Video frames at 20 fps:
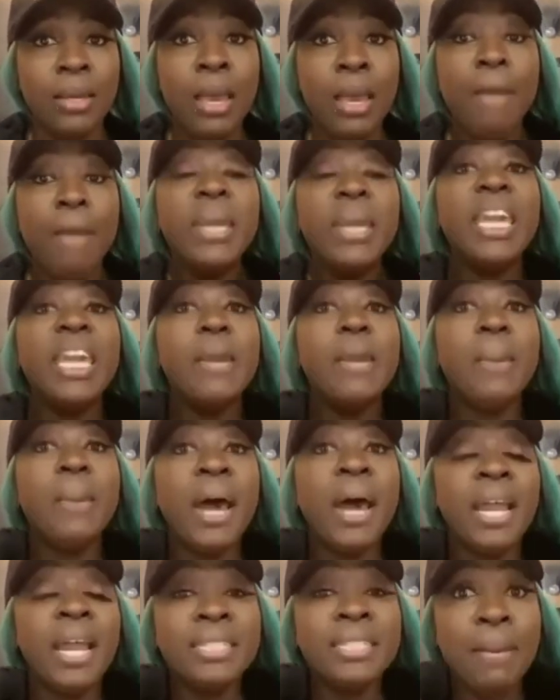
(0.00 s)
Me keep on I
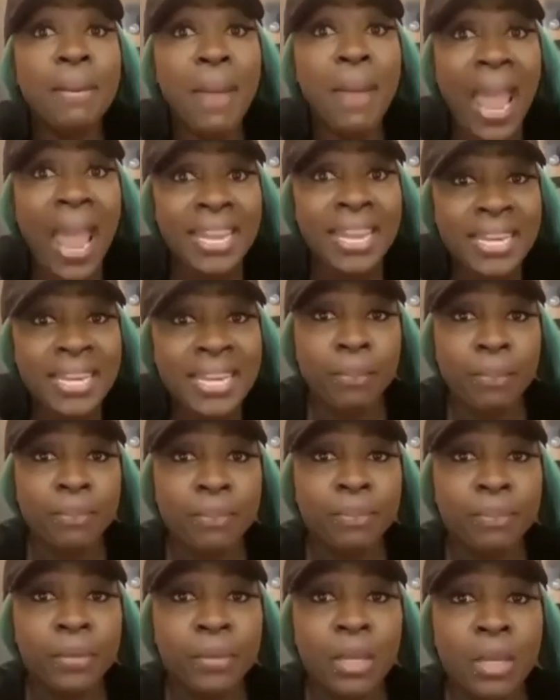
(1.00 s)
see my picture.
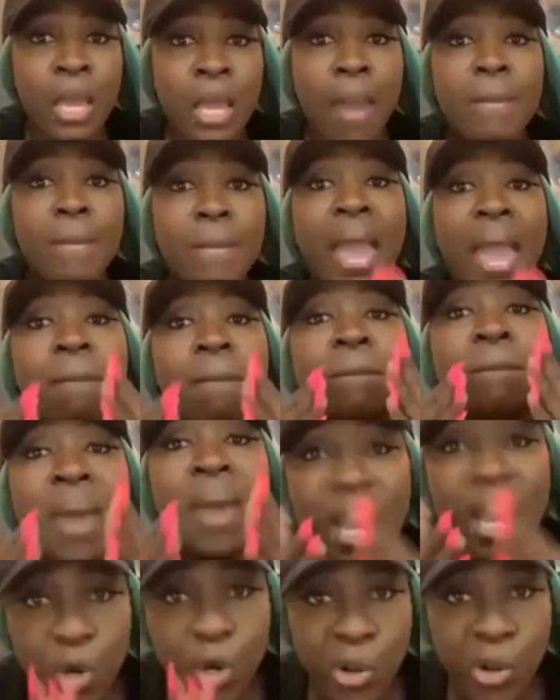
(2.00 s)
Me keep on I
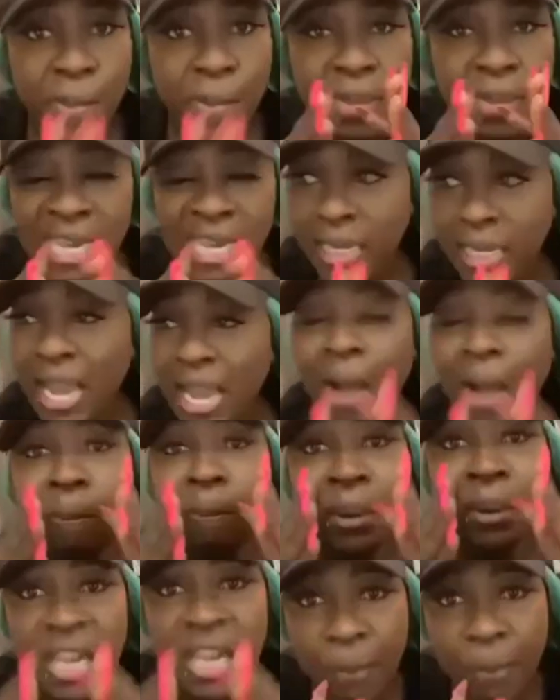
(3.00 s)
see my name.
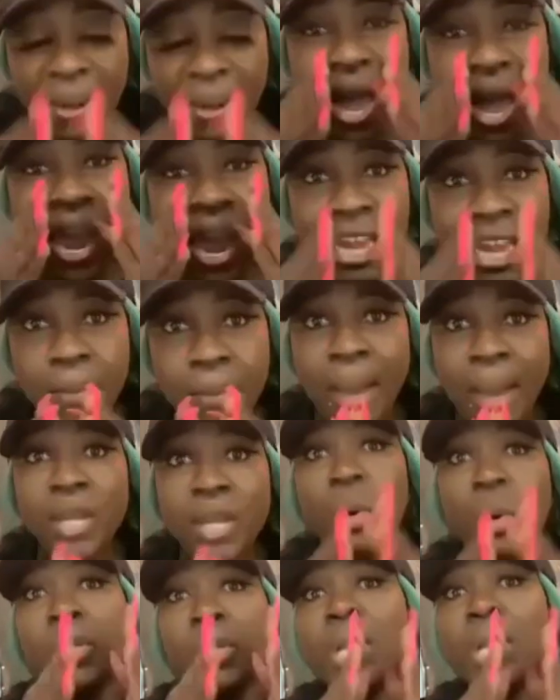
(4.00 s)
Me a
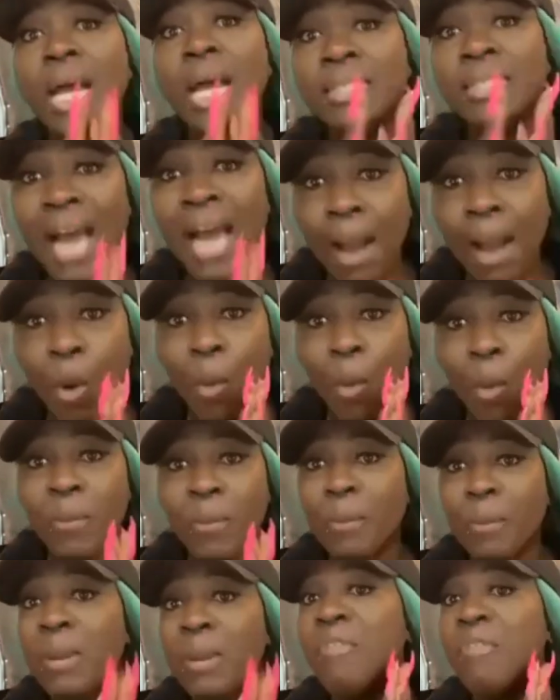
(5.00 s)
beg on the media
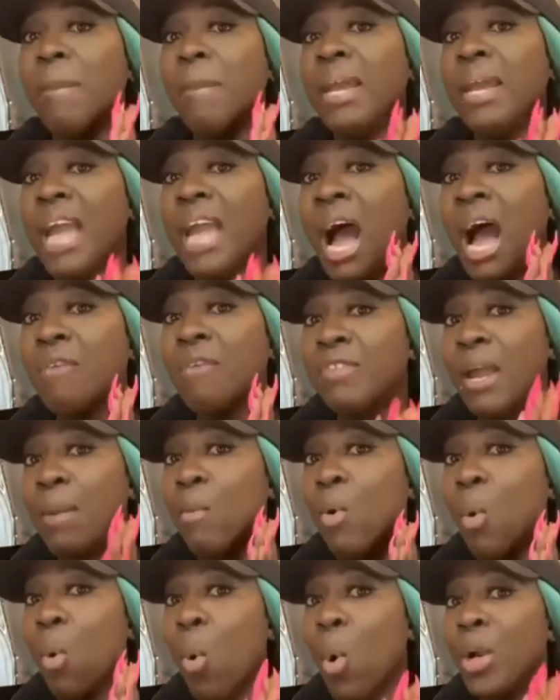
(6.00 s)
and people and
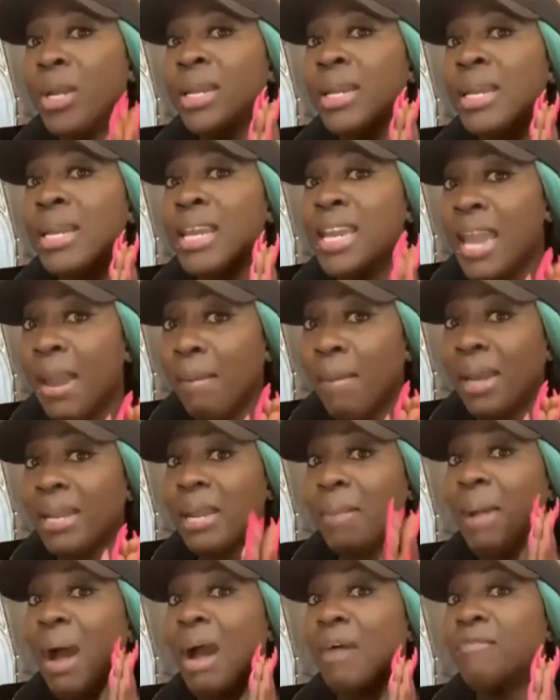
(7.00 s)
anybody when you not talk about
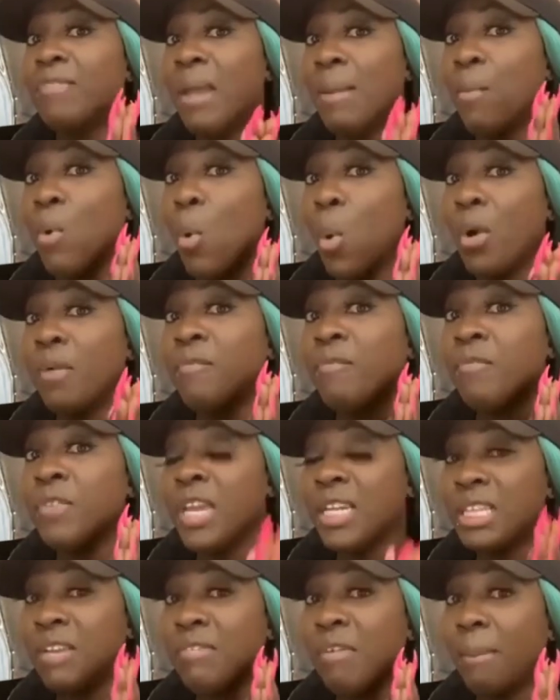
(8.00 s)
people, everybody have
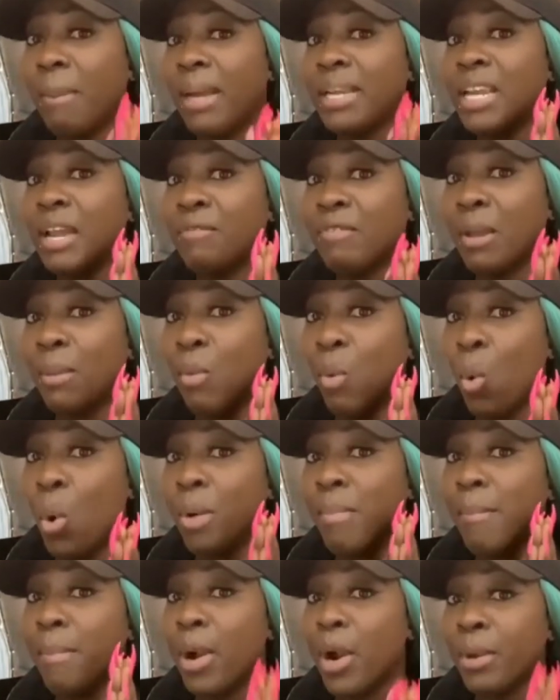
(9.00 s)
them own name
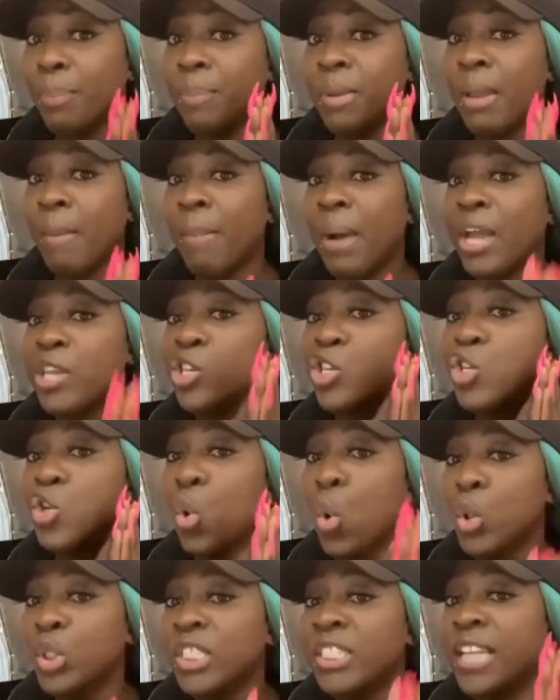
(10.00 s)
and them have them
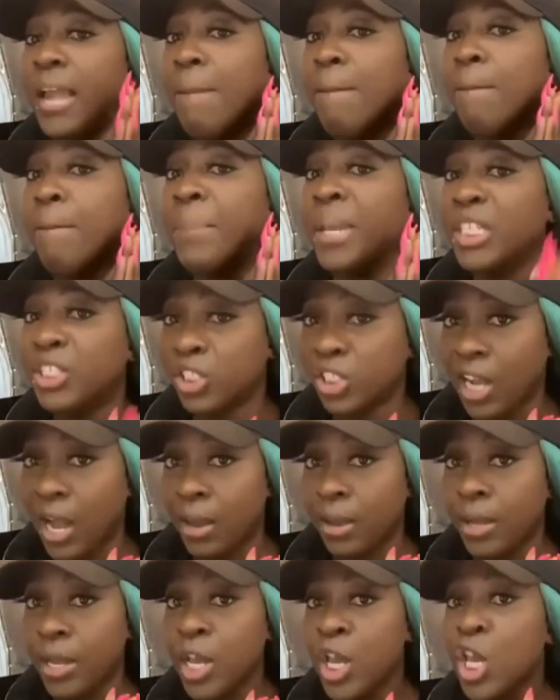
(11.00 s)
use them
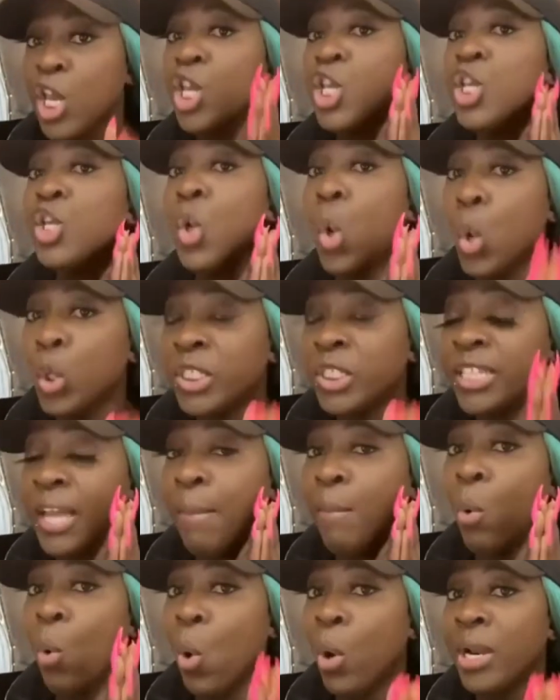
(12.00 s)
picture. Use
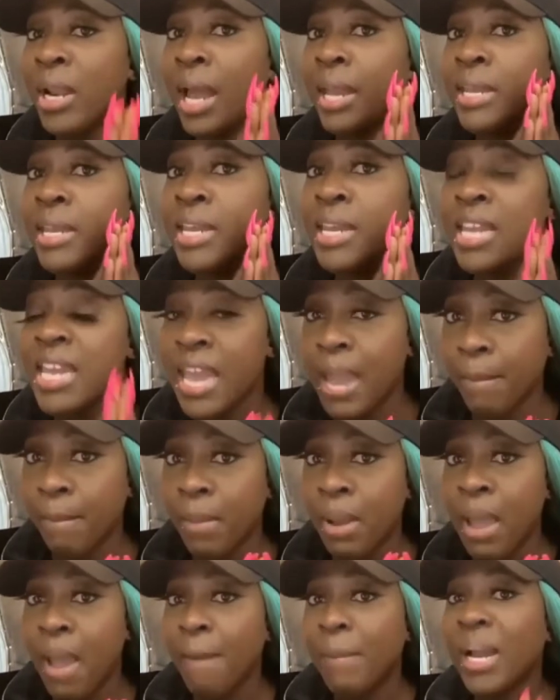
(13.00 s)
them own a
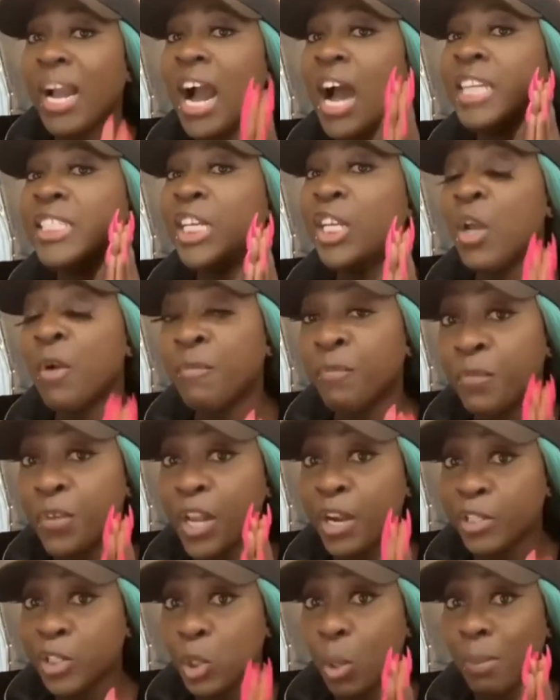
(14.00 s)
name because it's not
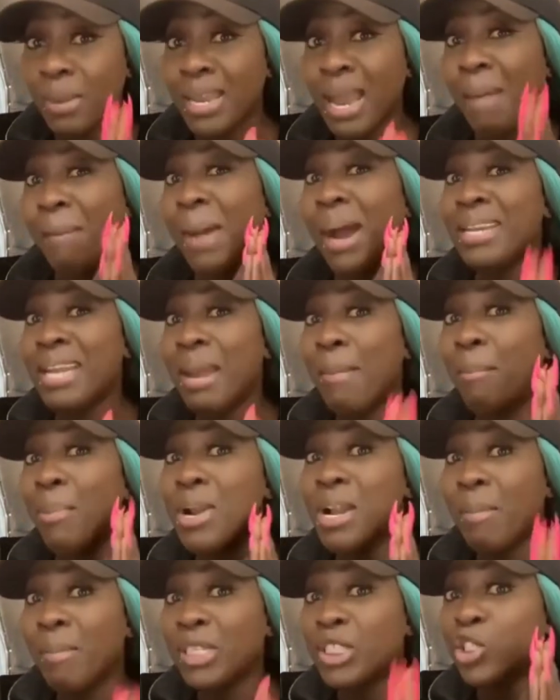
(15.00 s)
fair to me. That man they
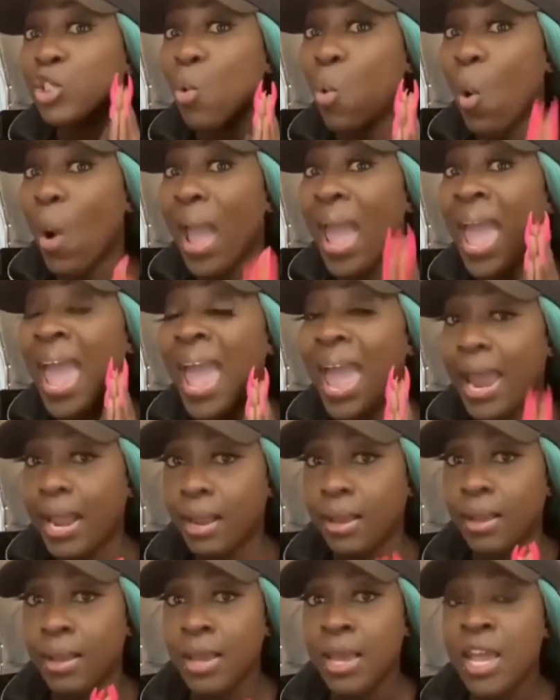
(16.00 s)
bring me through
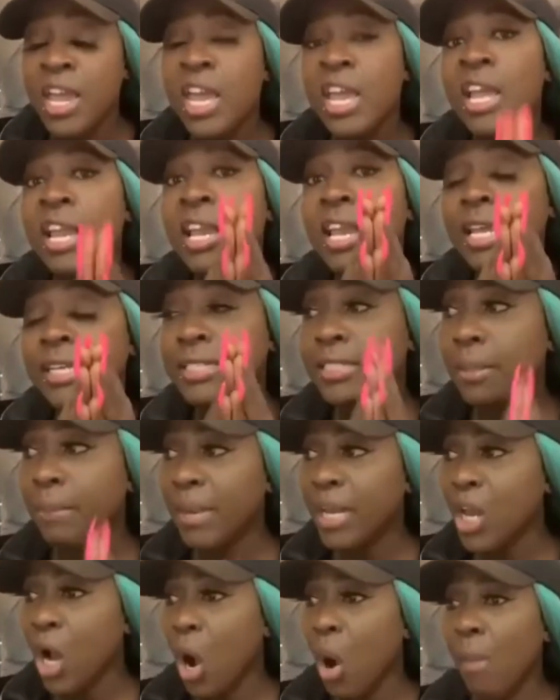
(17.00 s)
hell.
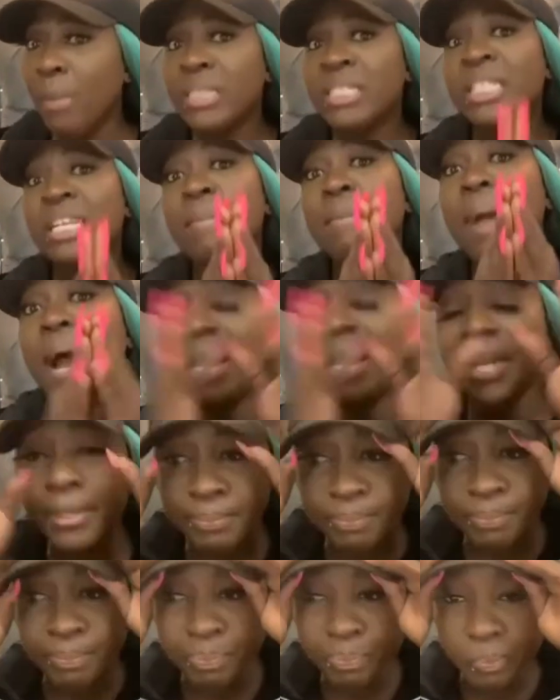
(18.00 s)
Listen me now, me see the
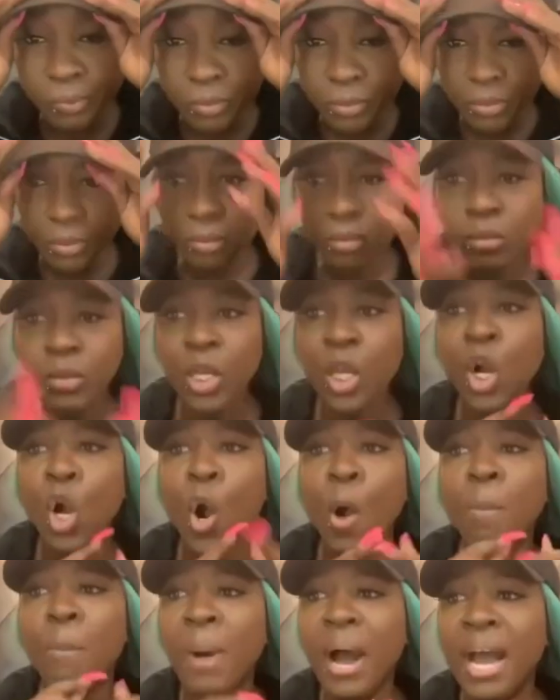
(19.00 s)
man
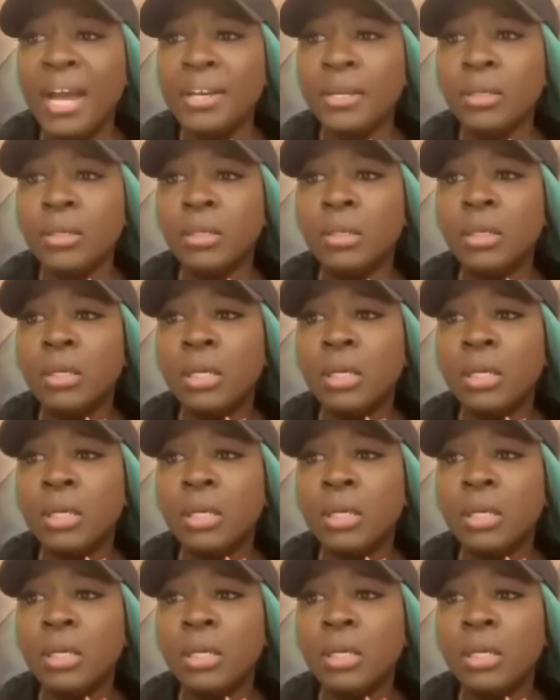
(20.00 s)
go pan.